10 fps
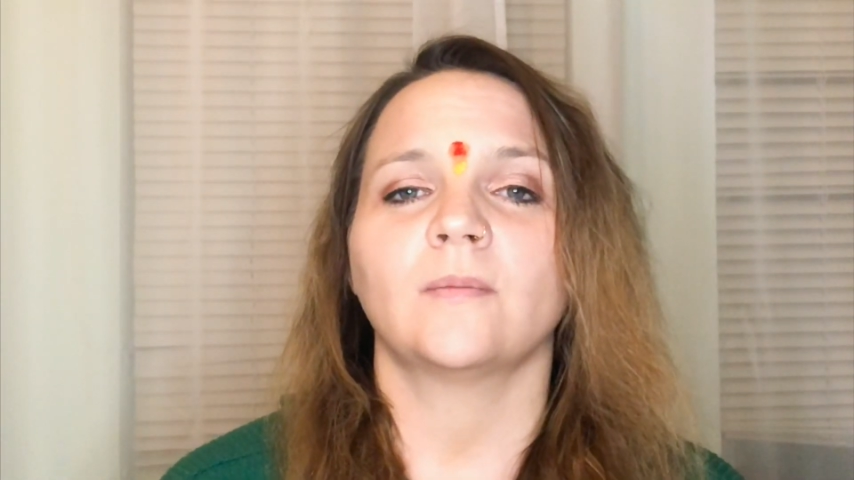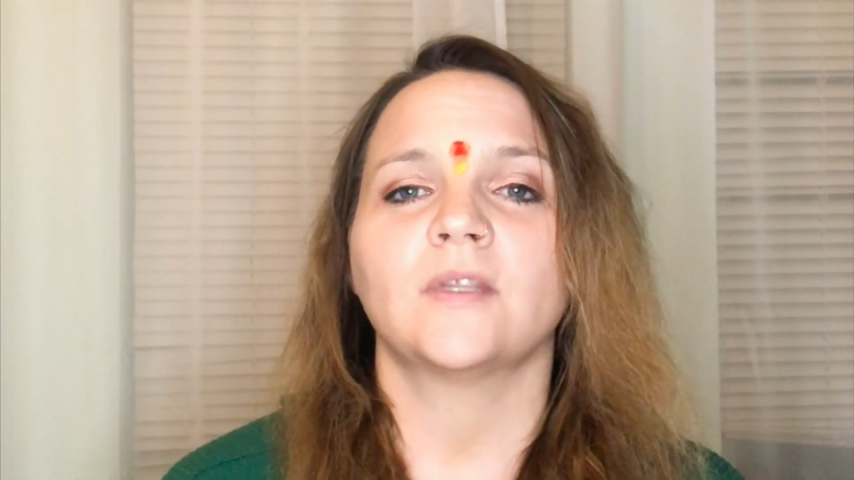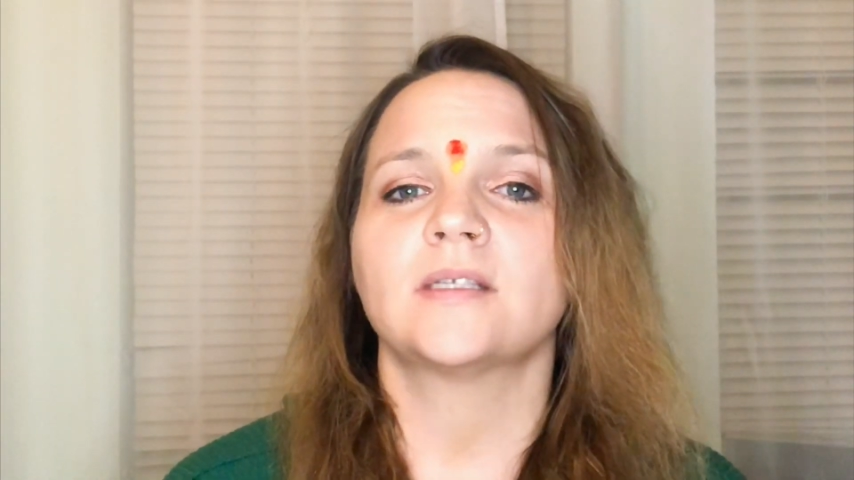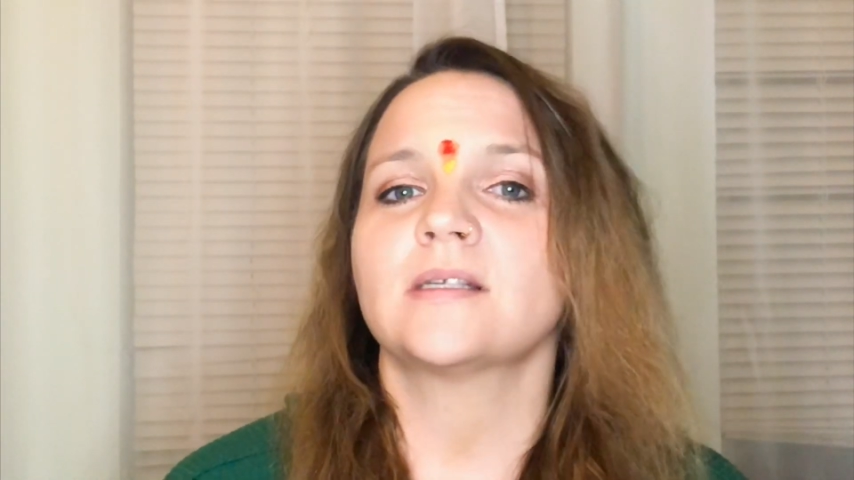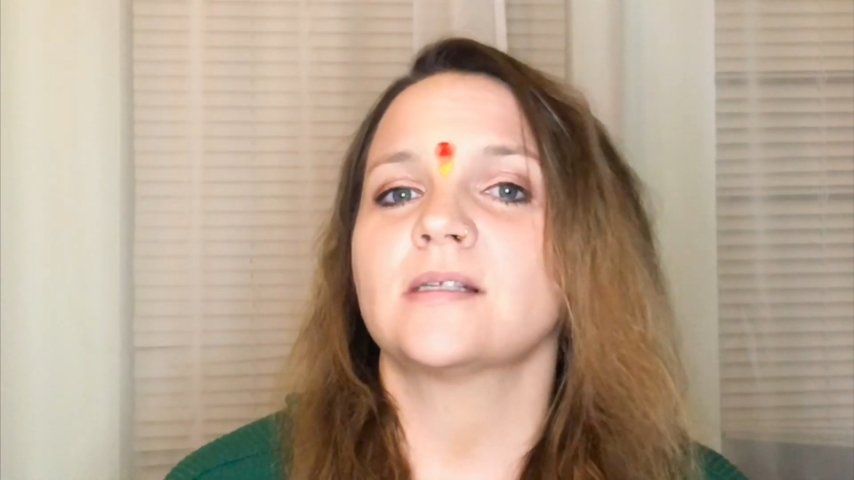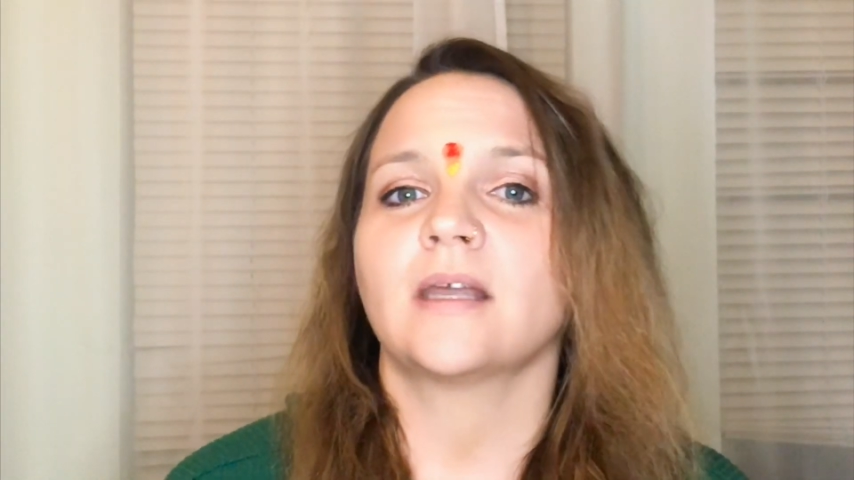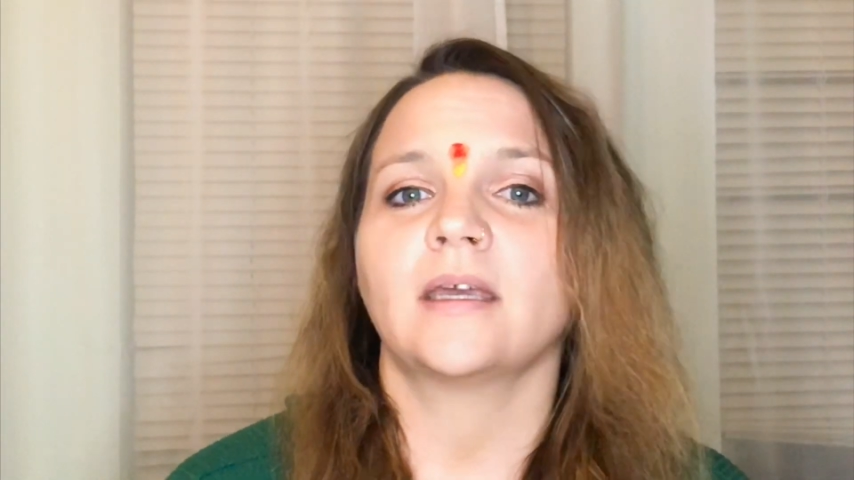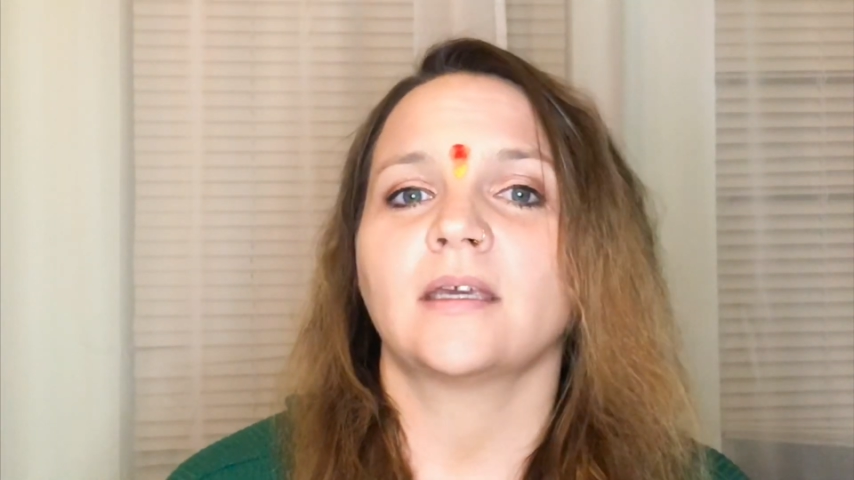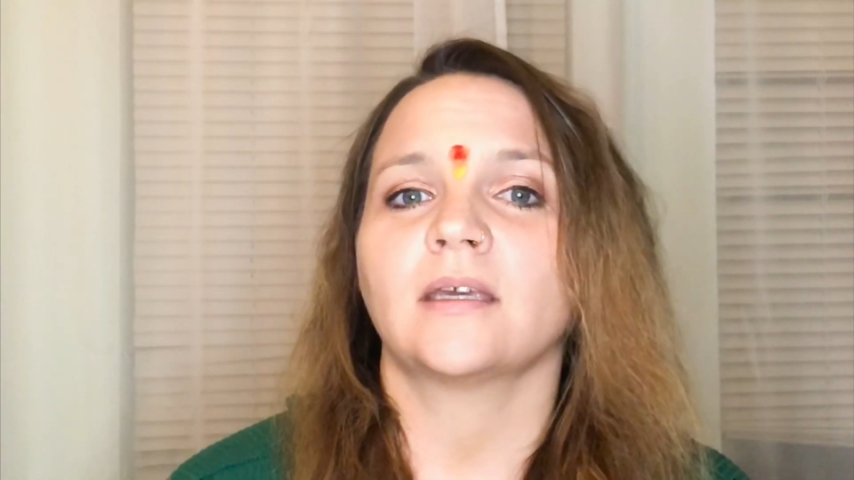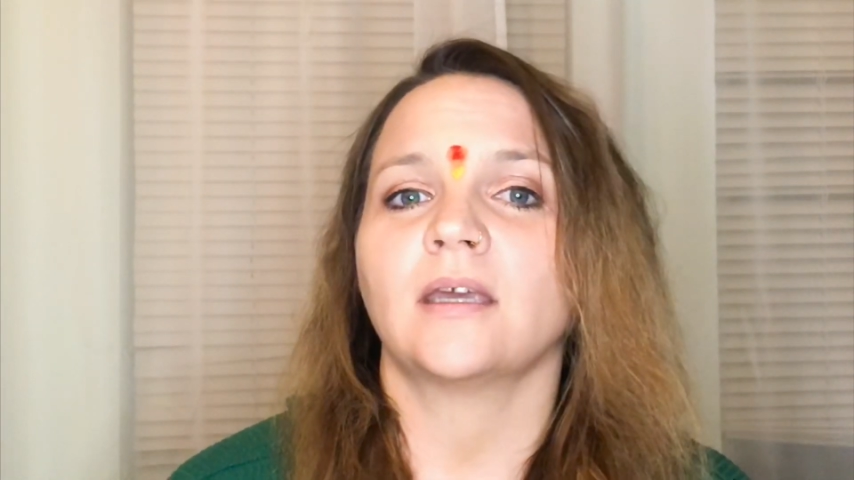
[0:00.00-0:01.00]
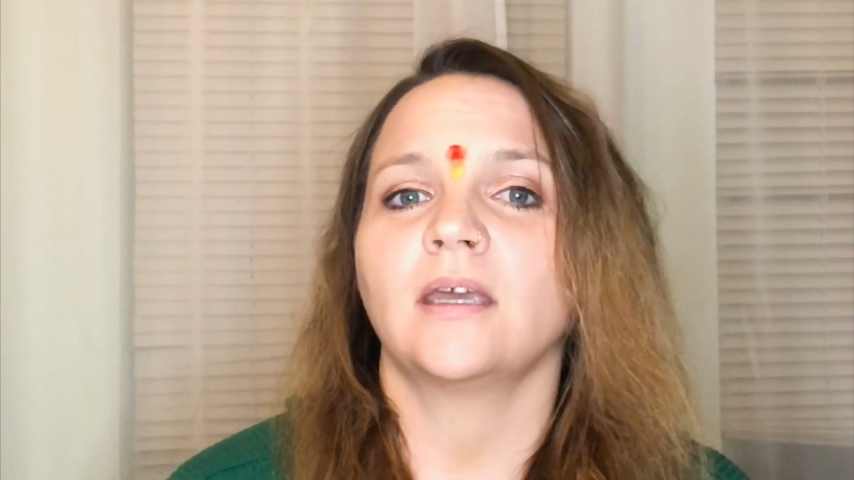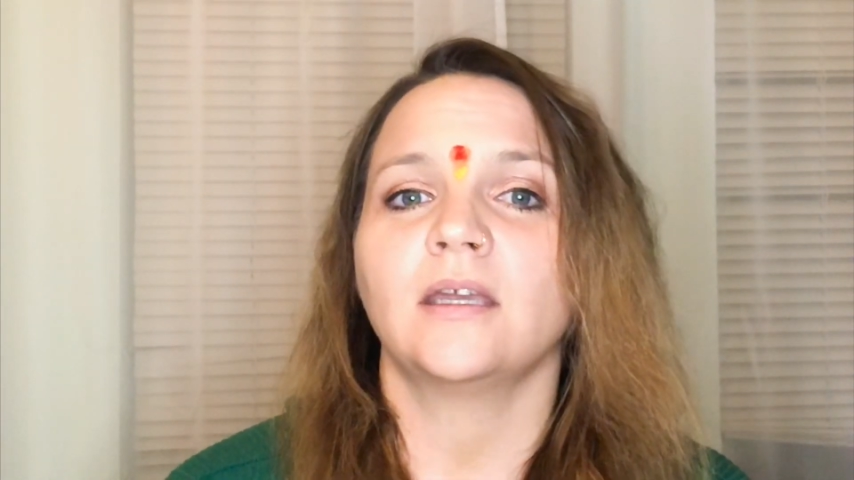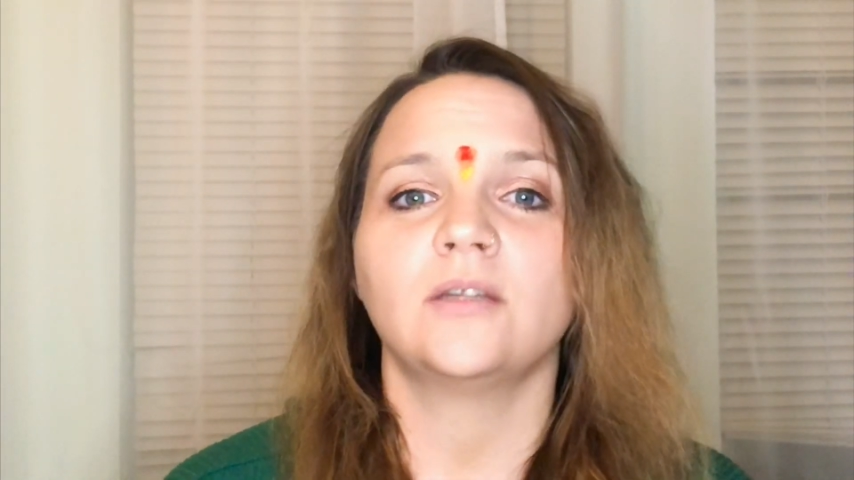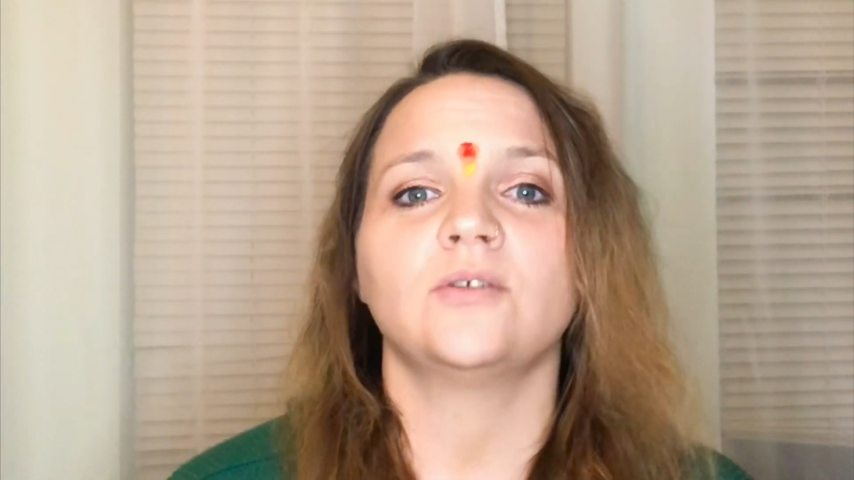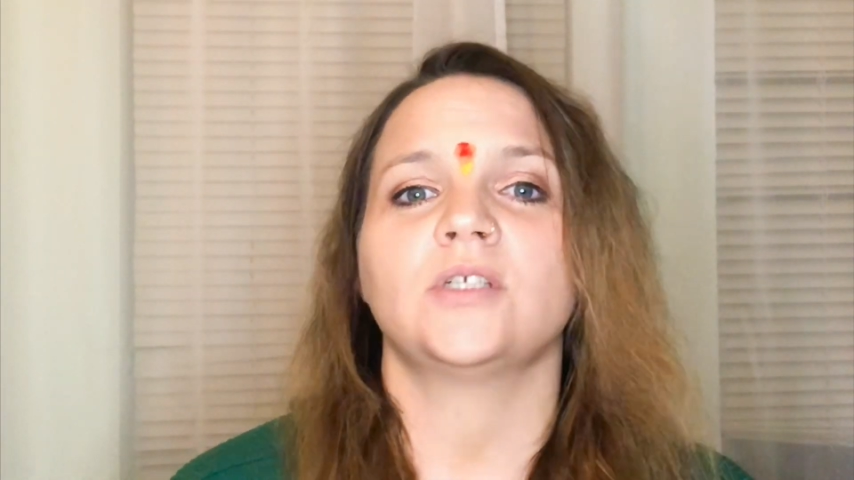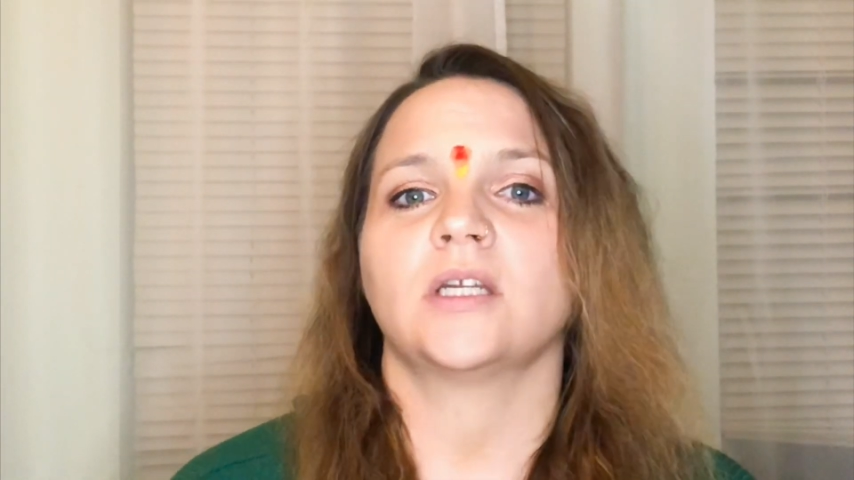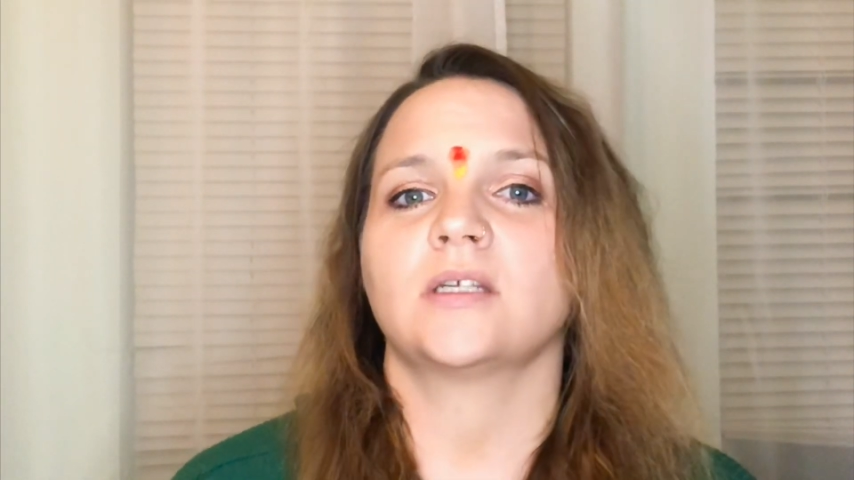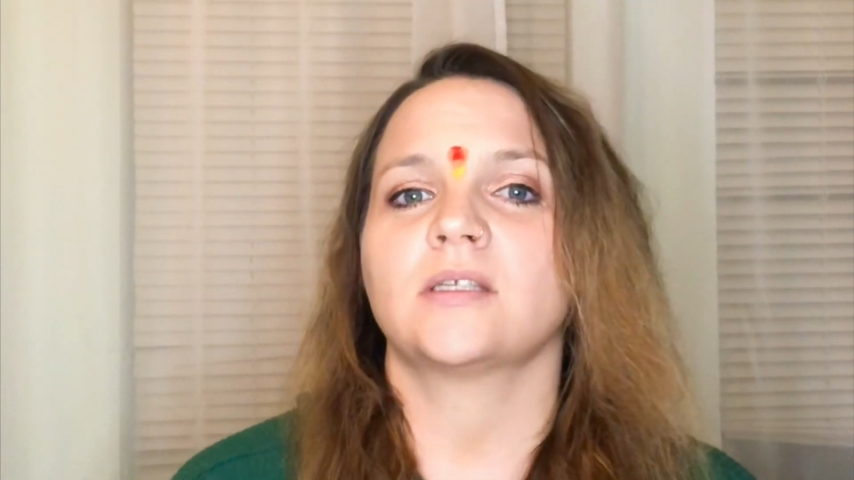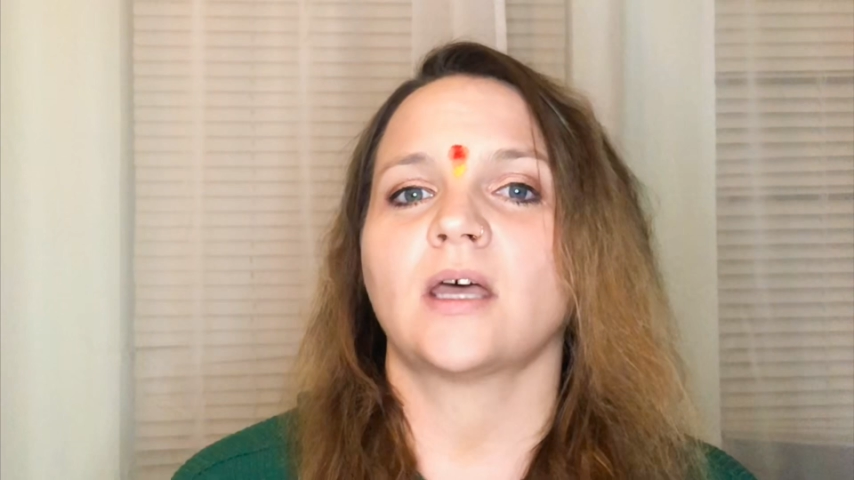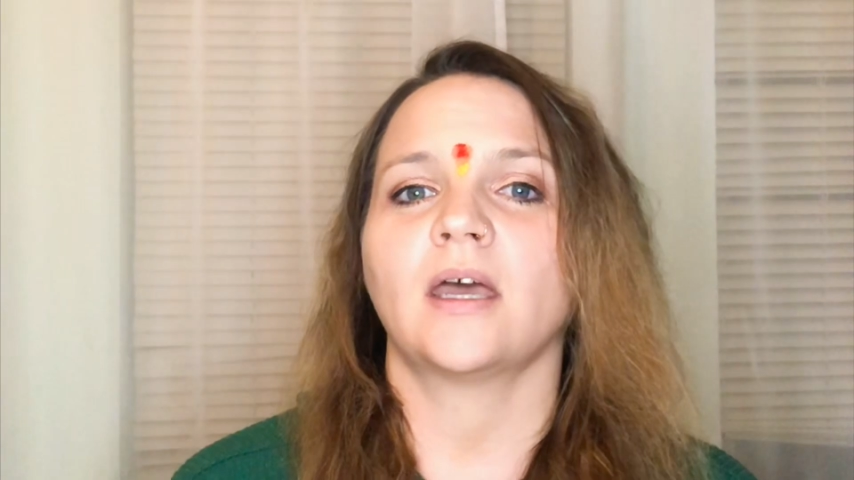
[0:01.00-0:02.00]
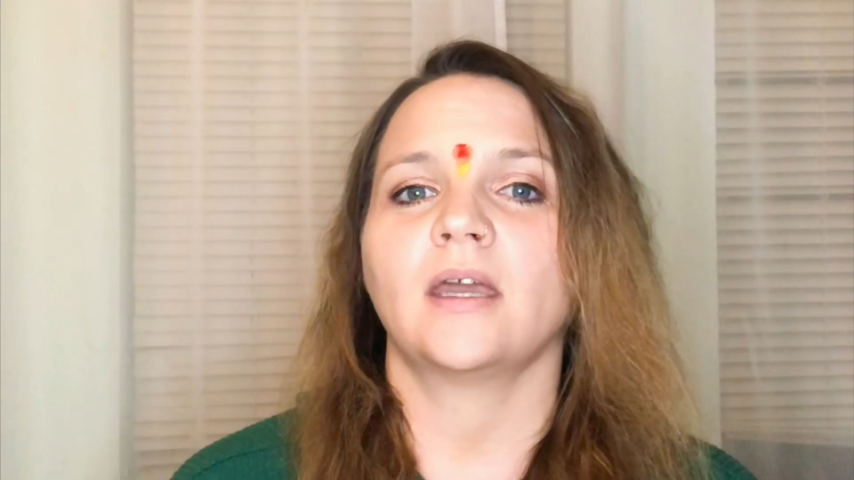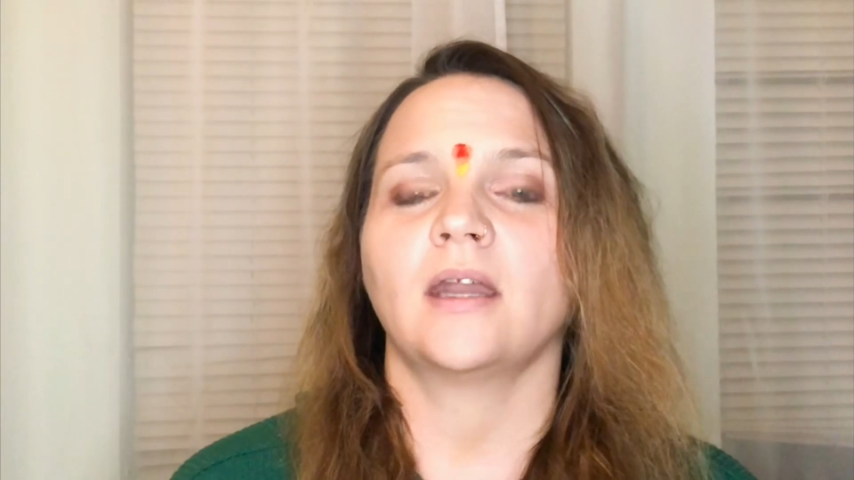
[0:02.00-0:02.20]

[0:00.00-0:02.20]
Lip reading: This is like a Hindu genocide